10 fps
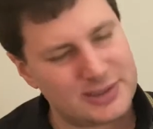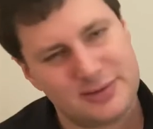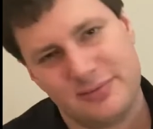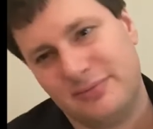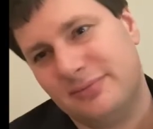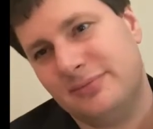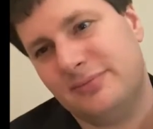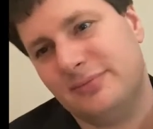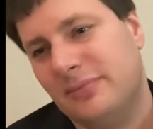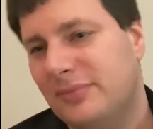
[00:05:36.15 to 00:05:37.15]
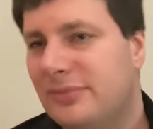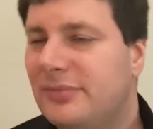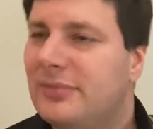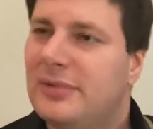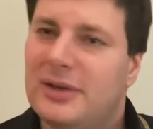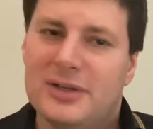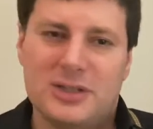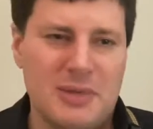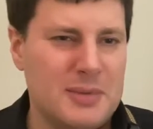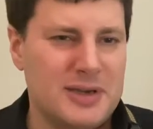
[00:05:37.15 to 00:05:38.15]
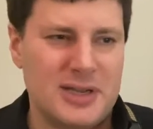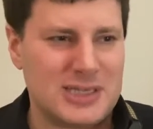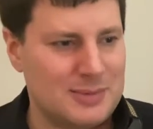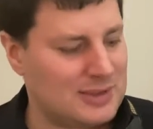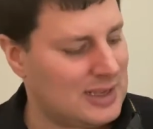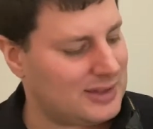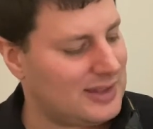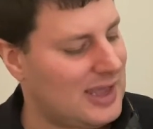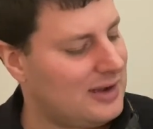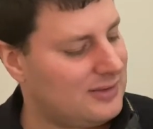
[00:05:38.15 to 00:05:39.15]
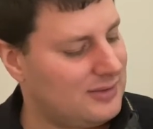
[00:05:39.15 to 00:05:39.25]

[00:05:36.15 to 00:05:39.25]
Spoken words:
So maybe it does something like that.